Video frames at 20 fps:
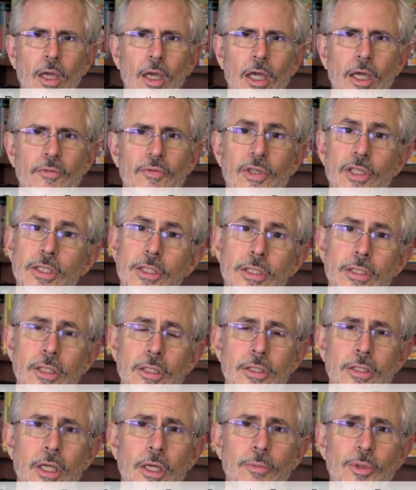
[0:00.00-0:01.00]
If this is a
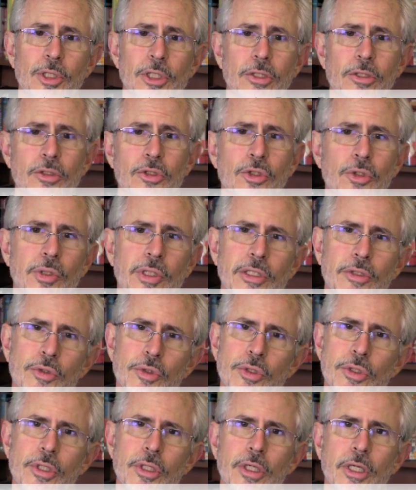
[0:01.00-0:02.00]
subject that you're
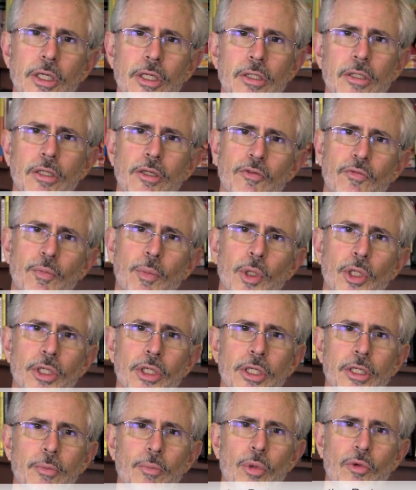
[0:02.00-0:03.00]
interested in, if
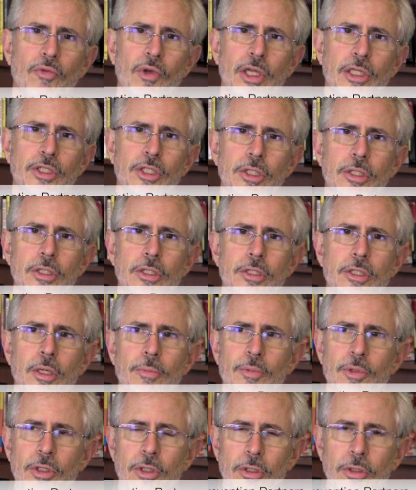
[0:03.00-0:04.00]
bullying prevention is
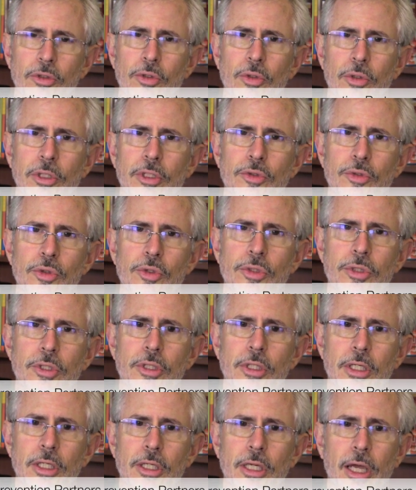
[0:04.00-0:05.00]
something that you're interested
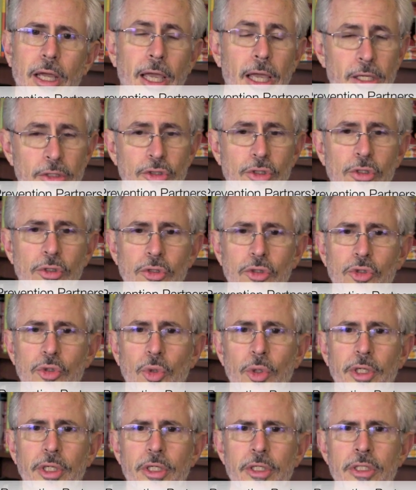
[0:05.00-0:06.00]
in, I ask you to
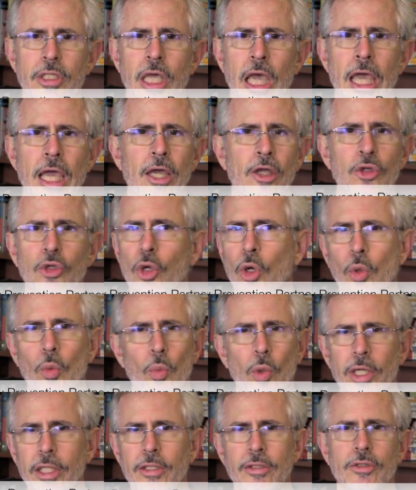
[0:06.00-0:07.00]
join us. Don't
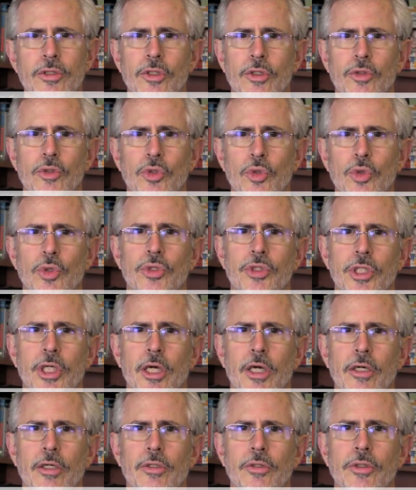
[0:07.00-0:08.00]
wait until your
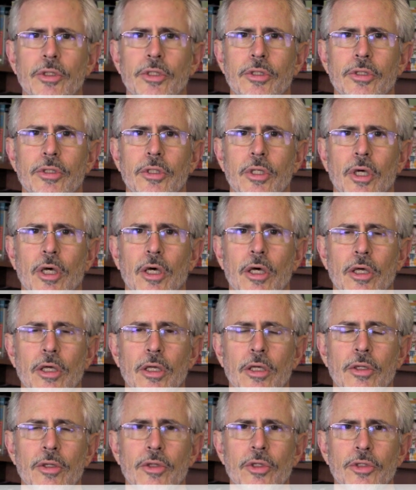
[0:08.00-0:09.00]
child is
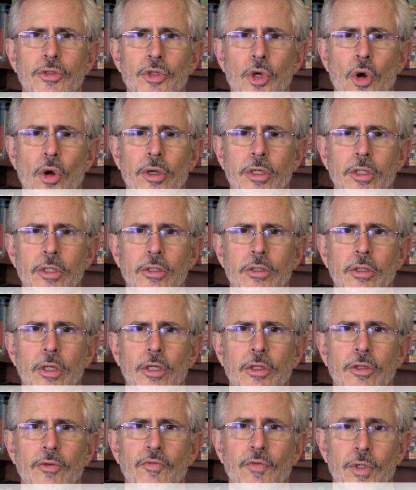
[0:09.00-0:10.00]
the target
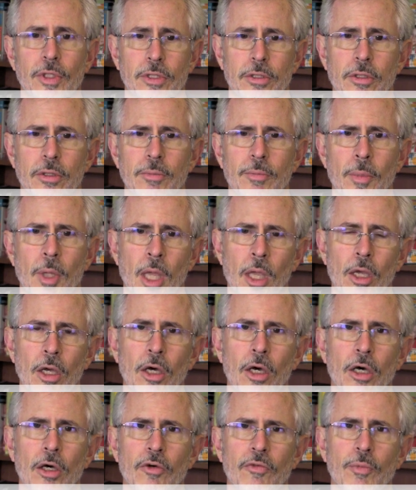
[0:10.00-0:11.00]
and the victim
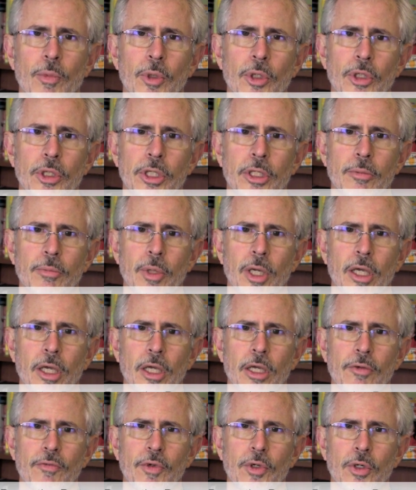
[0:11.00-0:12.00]
of bullying
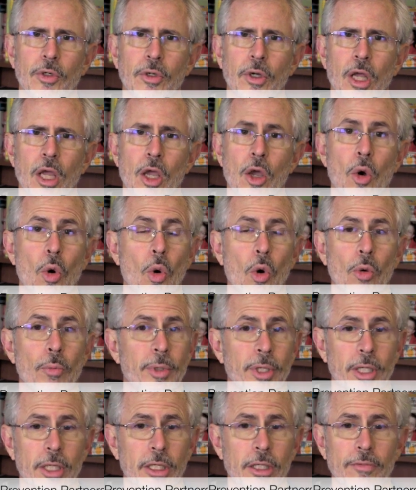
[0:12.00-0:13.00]
behavior, or
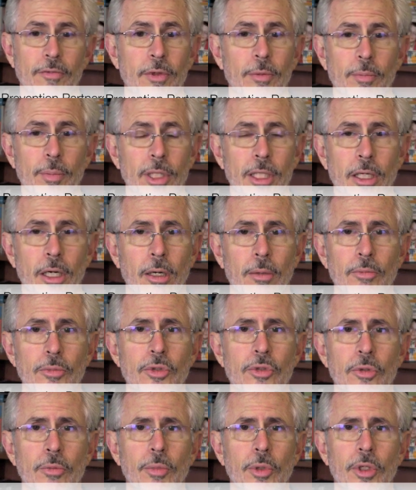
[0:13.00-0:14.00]
even becomes
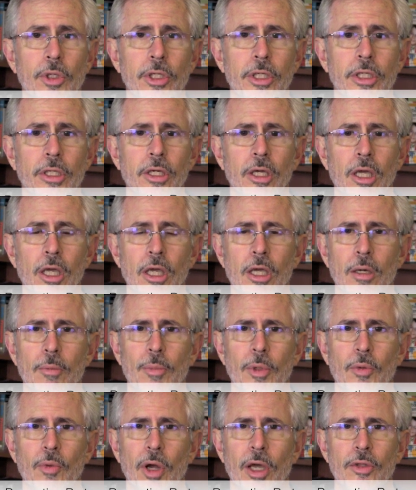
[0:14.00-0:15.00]
the bully,
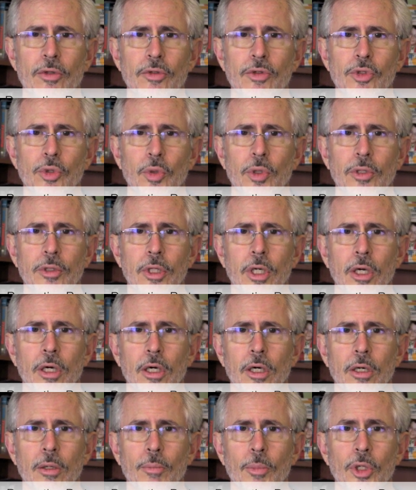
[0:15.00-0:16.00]
but rather join
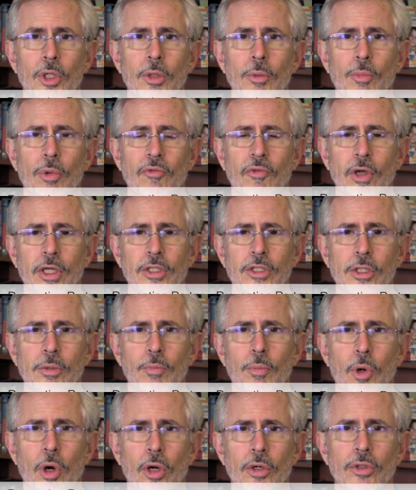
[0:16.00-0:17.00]
Bully Prevention
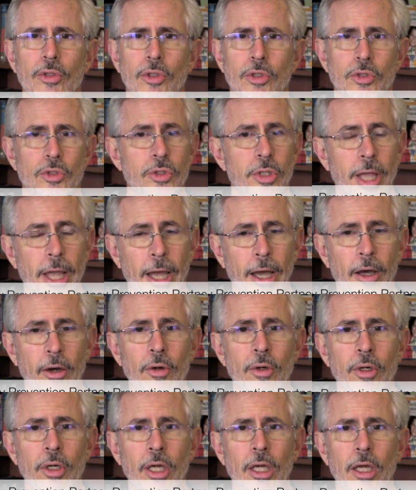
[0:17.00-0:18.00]
Partners
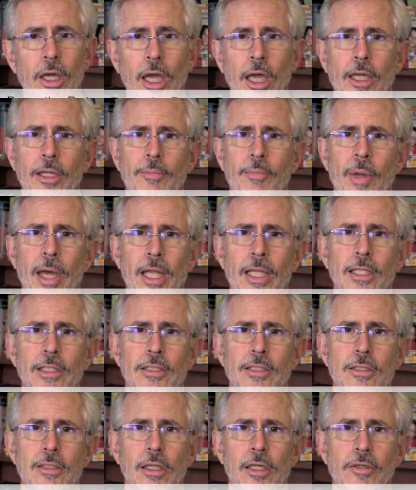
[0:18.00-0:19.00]
now at
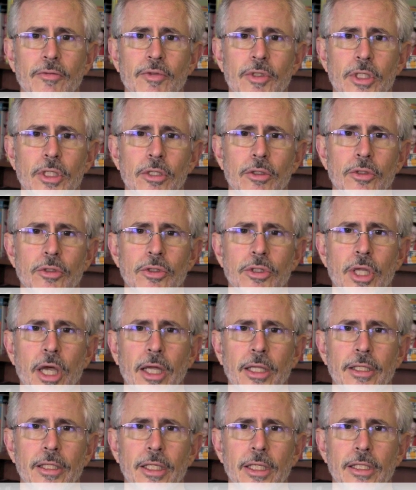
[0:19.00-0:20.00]

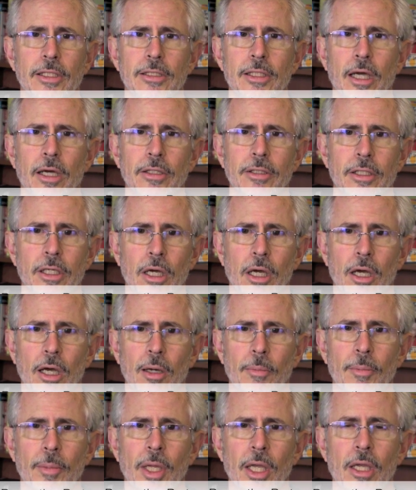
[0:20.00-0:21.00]

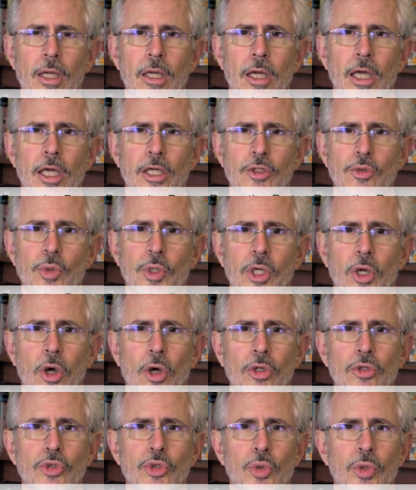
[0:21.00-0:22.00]
balancedlifeskills.ning.com as we
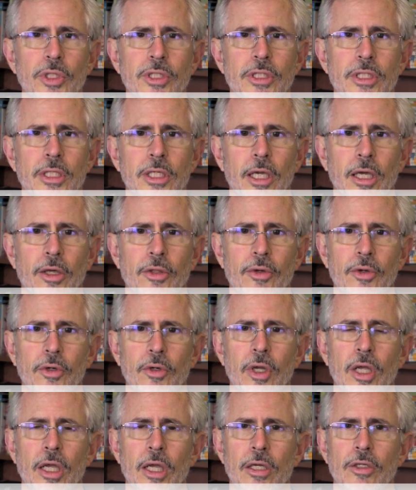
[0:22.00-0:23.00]
all join
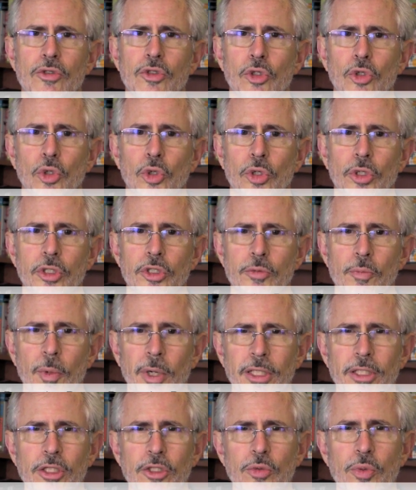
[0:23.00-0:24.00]
together to learn as
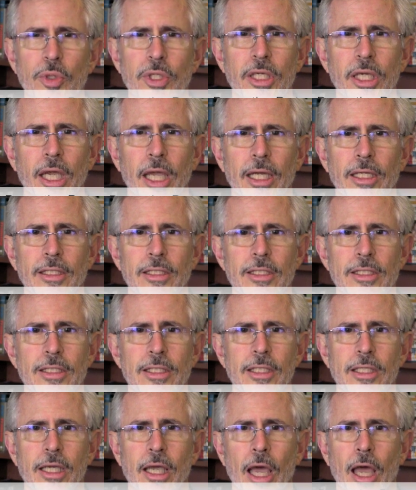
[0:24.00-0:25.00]
much as we can to
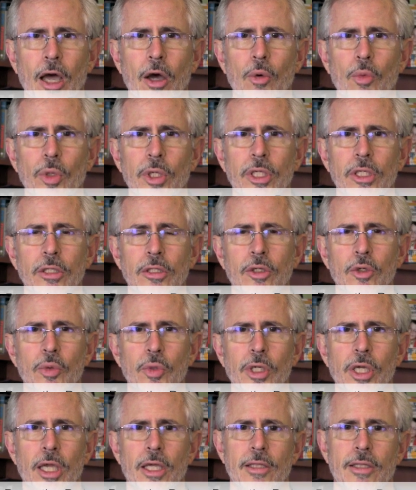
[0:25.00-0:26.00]
see how we can
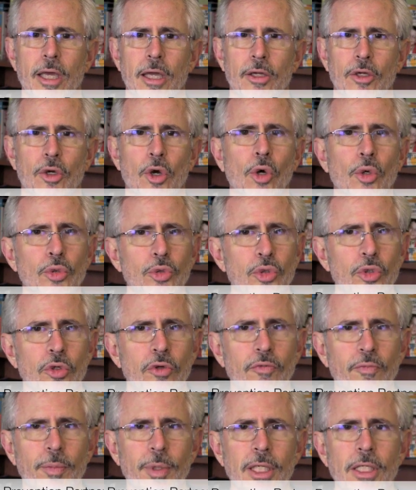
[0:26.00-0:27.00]
create that culture
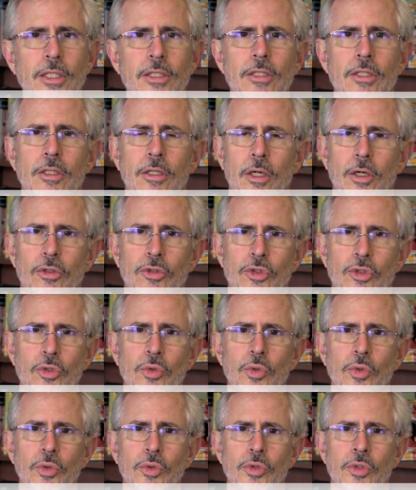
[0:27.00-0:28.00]
of peace in our
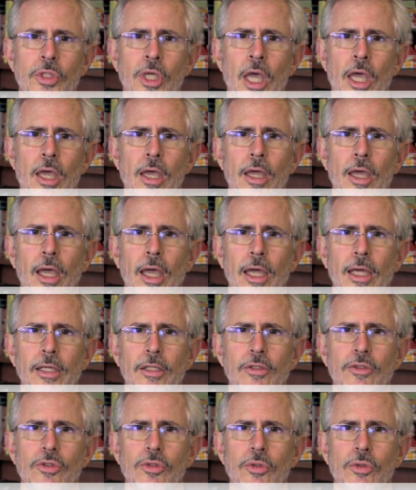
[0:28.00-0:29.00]
schools
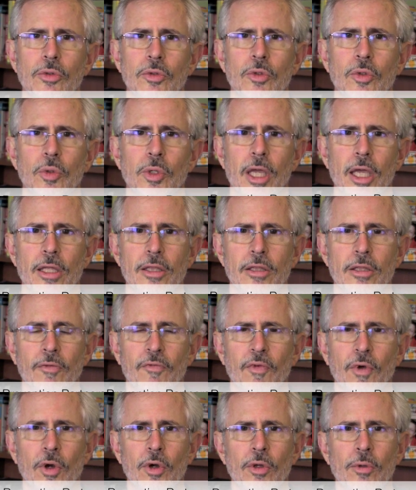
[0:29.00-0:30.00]
and to create the
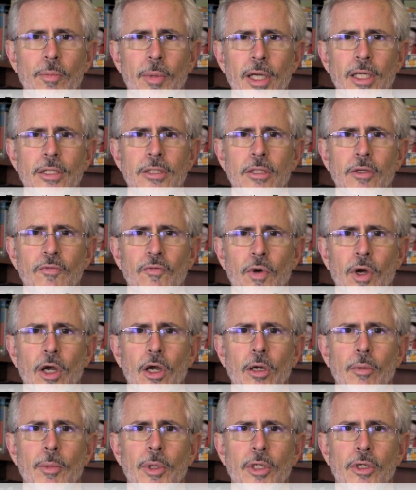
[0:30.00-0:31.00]
very best
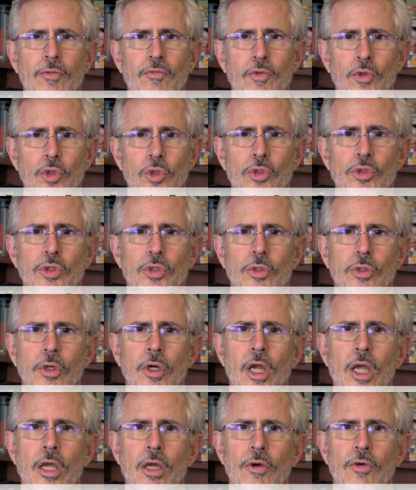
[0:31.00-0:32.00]
environment of nurture
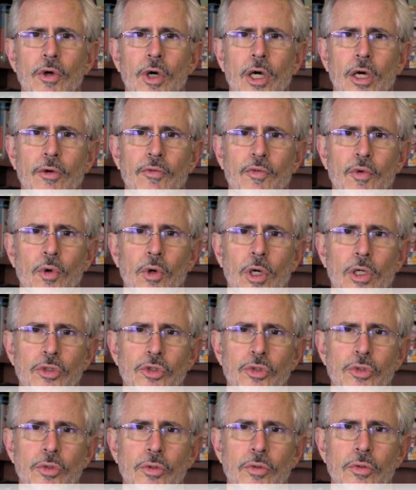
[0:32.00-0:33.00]
for our
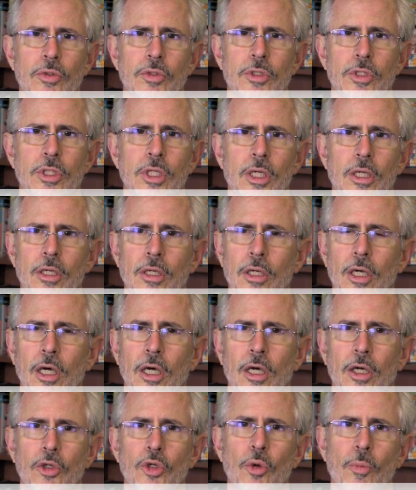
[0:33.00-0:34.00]
students,
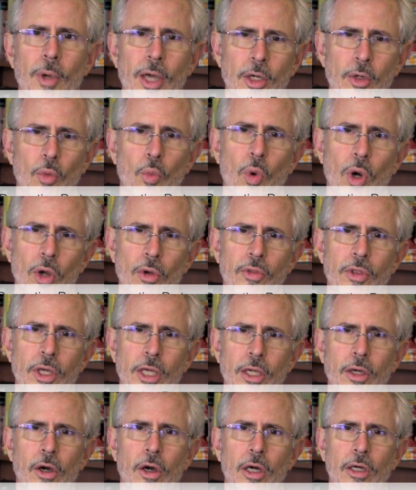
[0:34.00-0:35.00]
no matter where
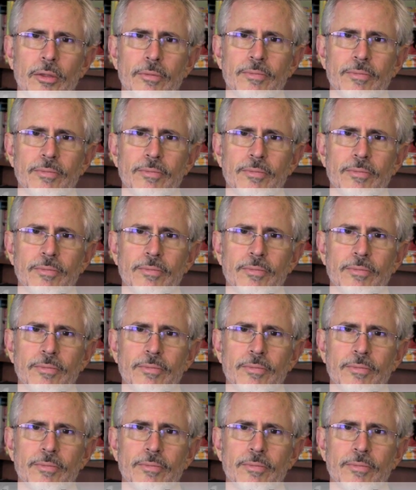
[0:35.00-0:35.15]
they are.